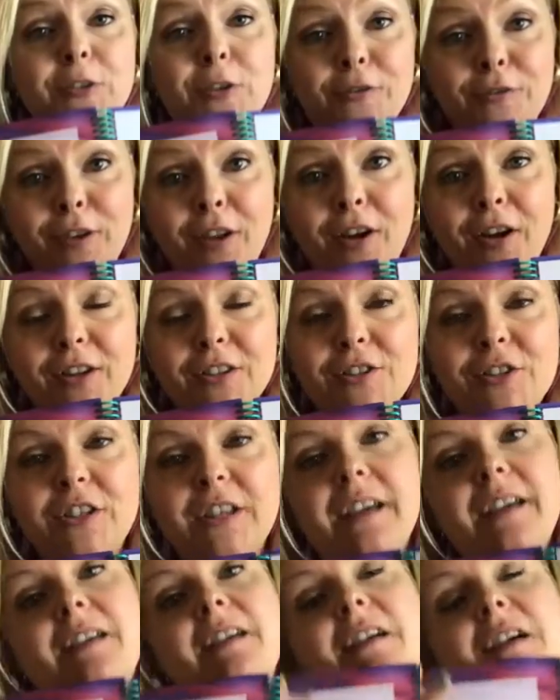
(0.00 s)
of last
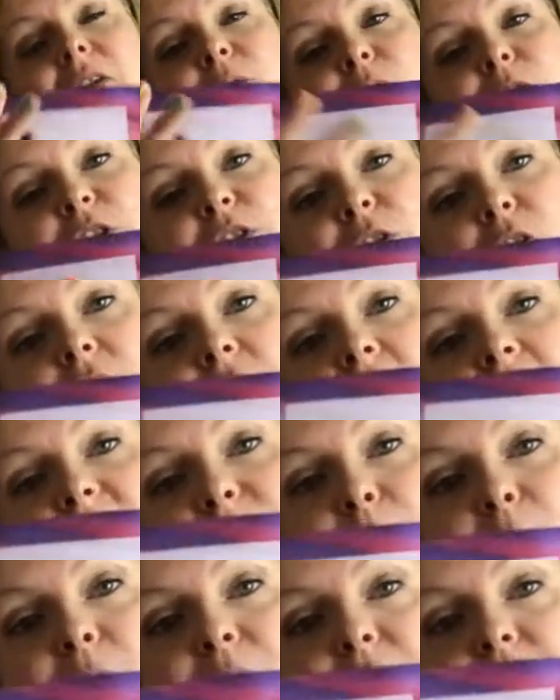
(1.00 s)
year, which has got a nice
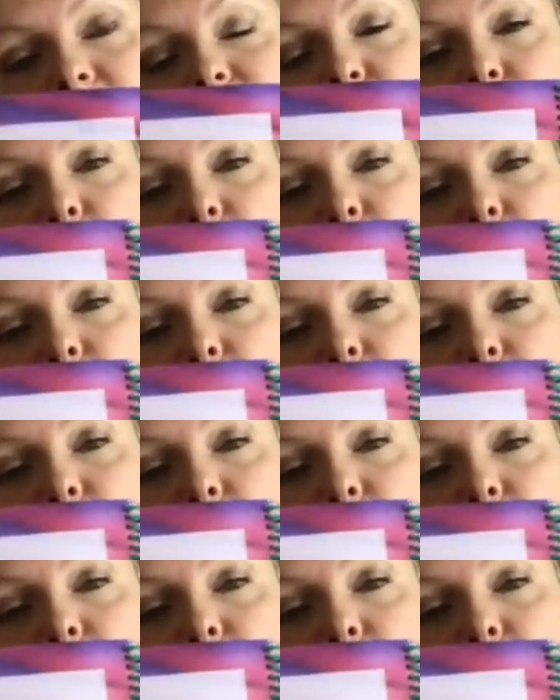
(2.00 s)
positive